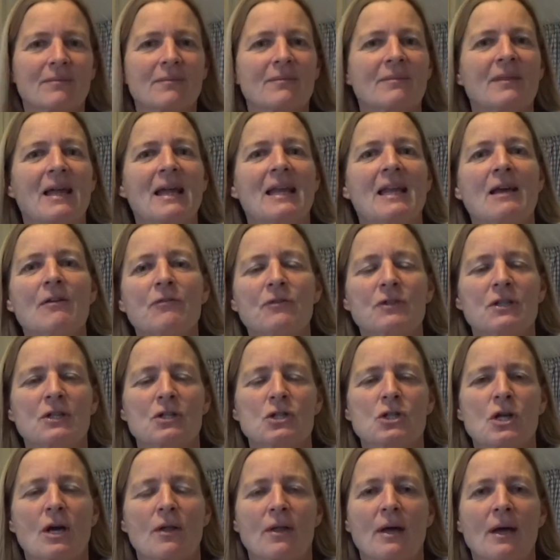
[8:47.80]
they left
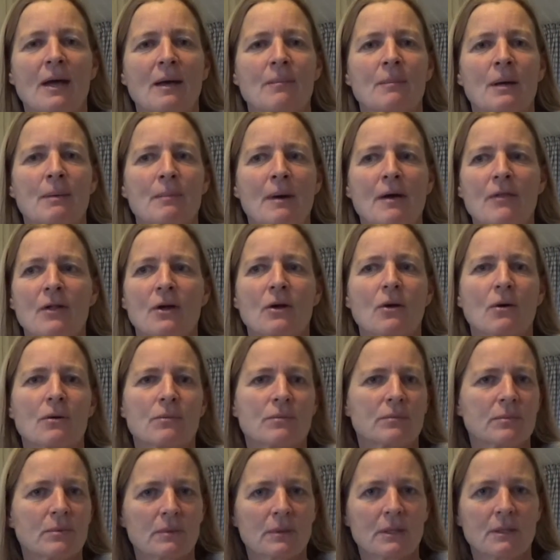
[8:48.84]
each other, and my mother
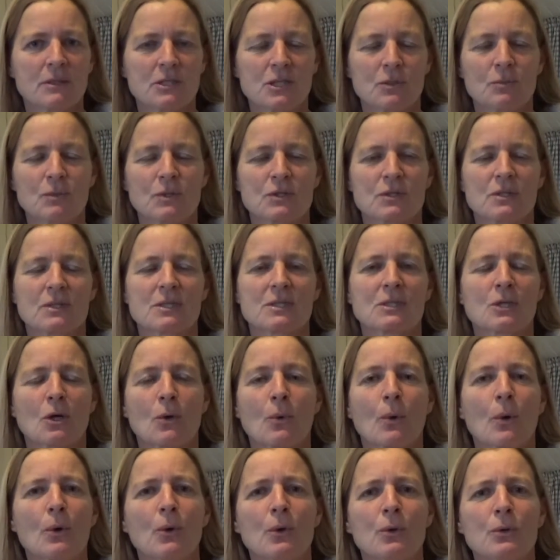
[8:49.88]
she was just
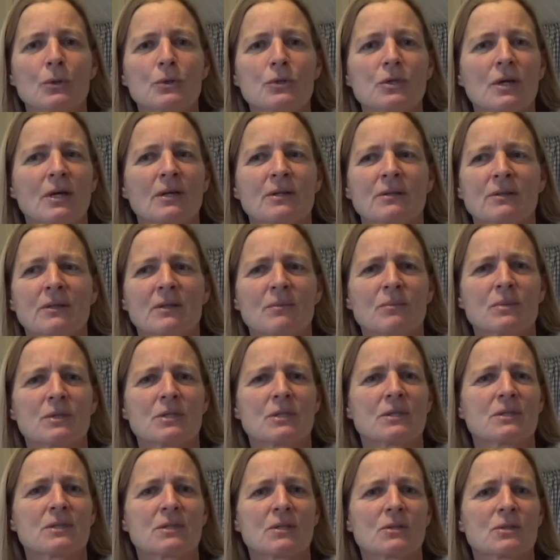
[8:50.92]
so hurt, and it was
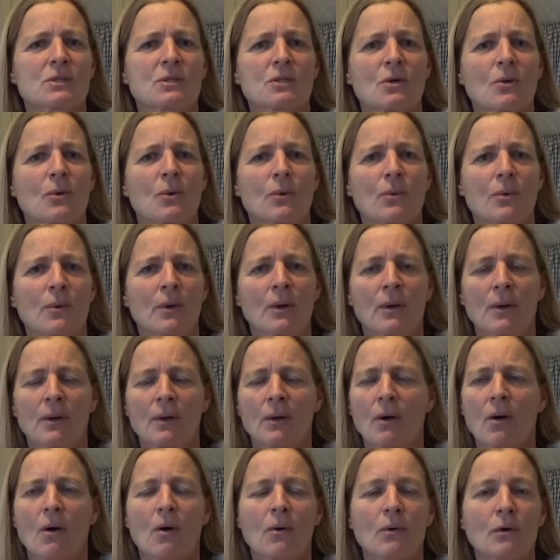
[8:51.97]
just so
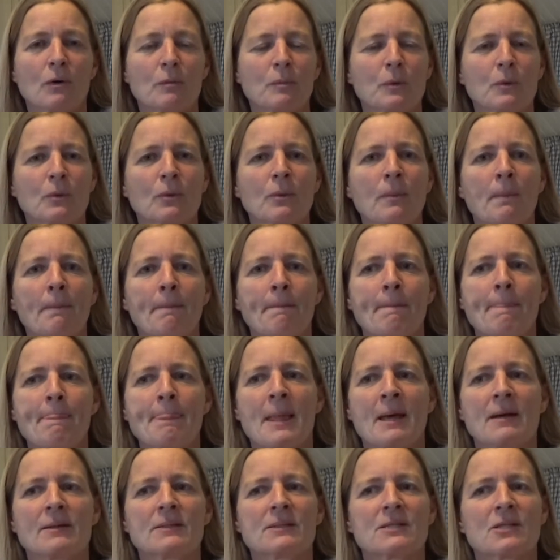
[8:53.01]
horrible.
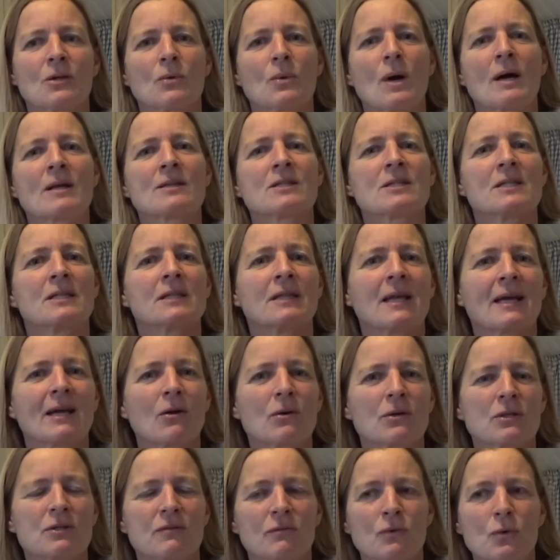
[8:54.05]
So until they
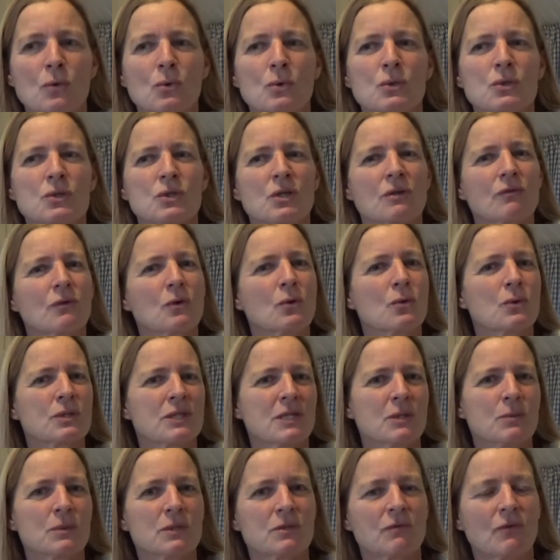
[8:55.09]
got divorced, of course,
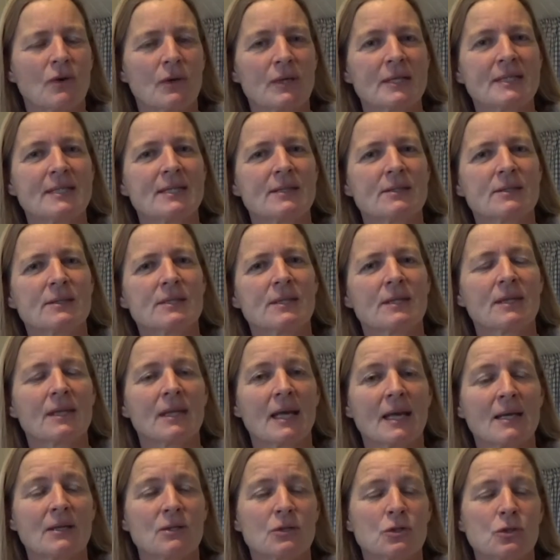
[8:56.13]
he was very distant
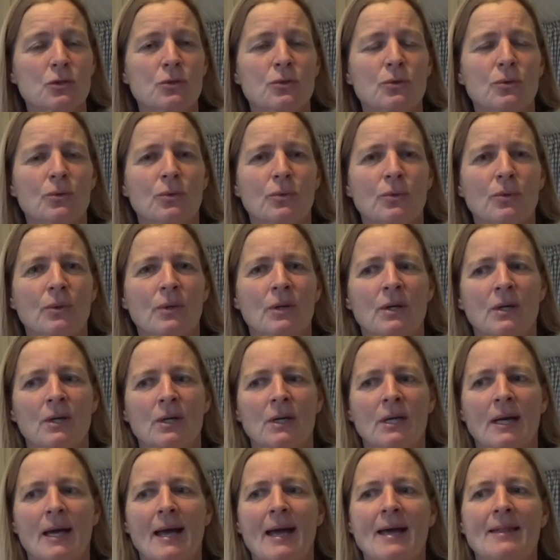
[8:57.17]
then too.
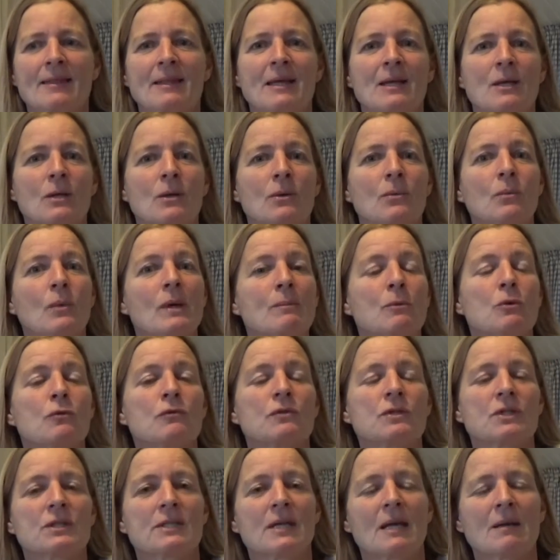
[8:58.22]
And then we
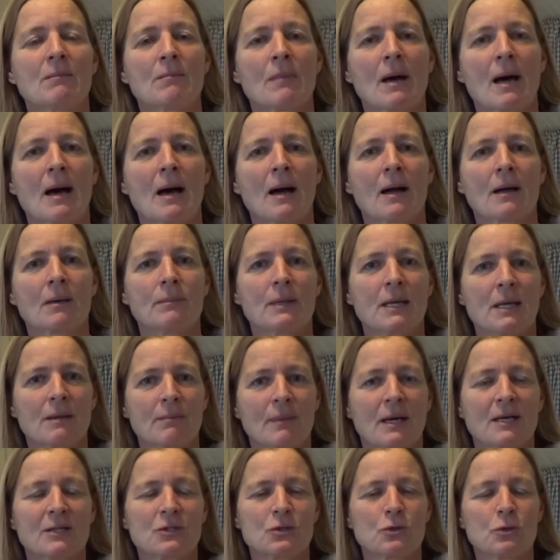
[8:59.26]
moved to Denmark, me and
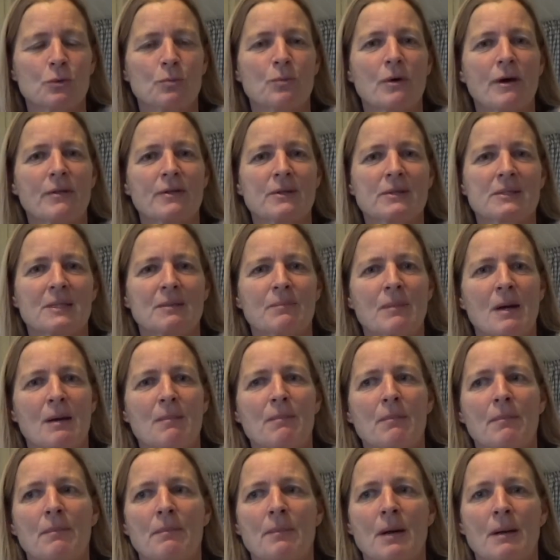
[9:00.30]
my 2 brothers
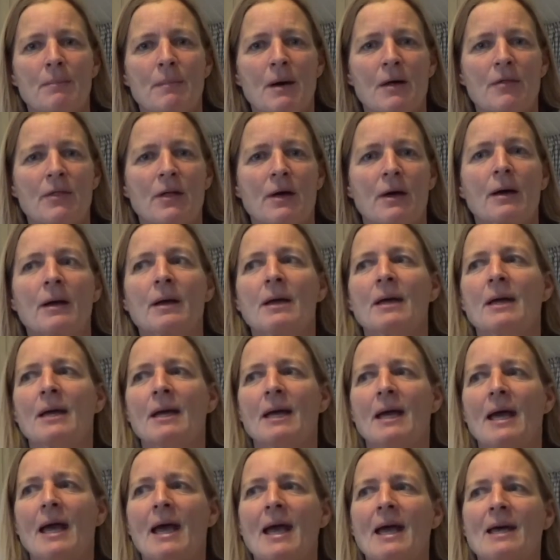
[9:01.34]
and my mother,
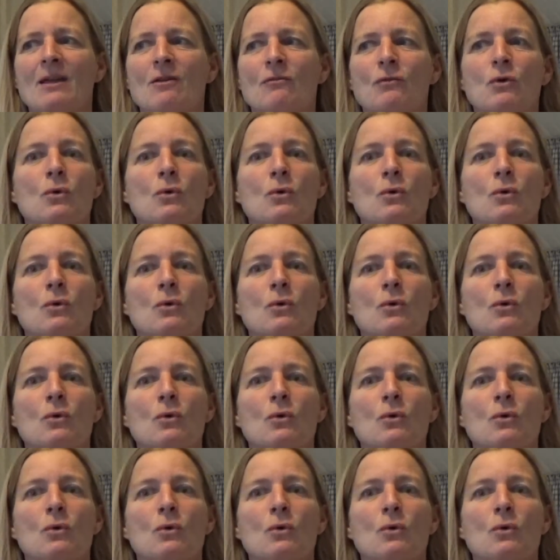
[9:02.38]
and of